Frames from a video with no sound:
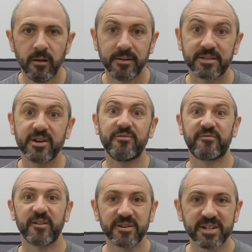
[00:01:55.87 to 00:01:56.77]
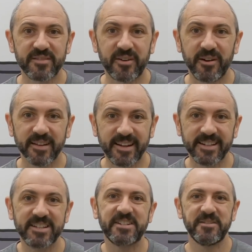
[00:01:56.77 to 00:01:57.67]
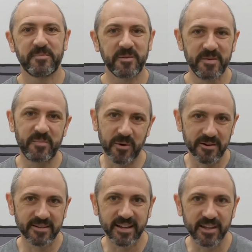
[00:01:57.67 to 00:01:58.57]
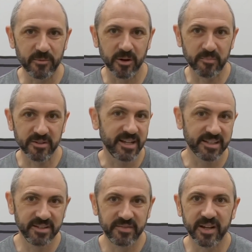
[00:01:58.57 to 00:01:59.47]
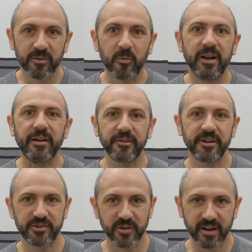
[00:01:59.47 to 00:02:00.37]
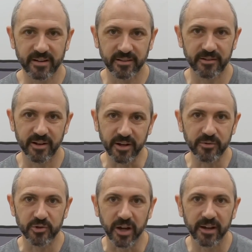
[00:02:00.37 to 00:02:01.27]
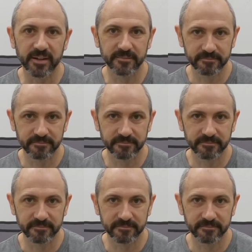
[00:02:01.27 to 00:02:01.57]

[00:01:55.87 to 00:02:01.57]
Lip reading: So first of all, it is super important that you wear protective gear whenever you're trying to learn a new trick.